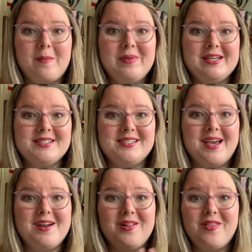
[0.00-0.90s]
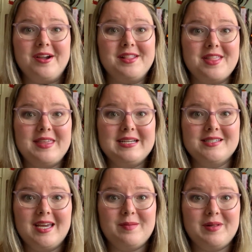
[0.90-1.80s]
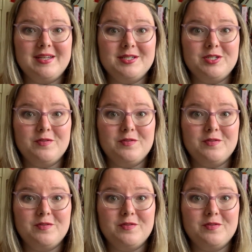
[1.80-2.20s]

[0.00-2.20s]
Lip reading: being said, a lot of the things I had planned to do